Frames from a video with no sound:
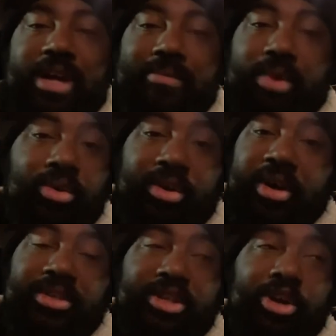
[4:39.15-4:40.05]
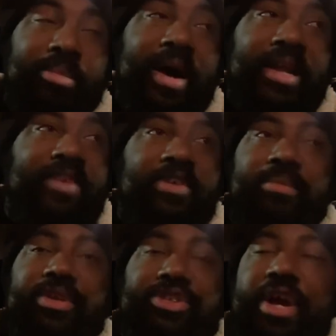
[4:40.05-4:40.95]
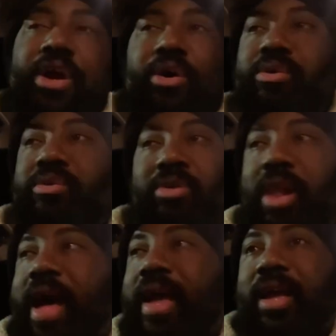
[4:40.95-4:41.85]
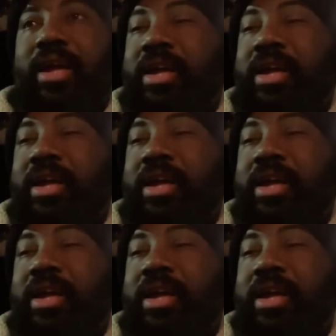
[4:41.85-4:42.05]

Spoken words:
I'm no good to nobody if I'm in jail. Like,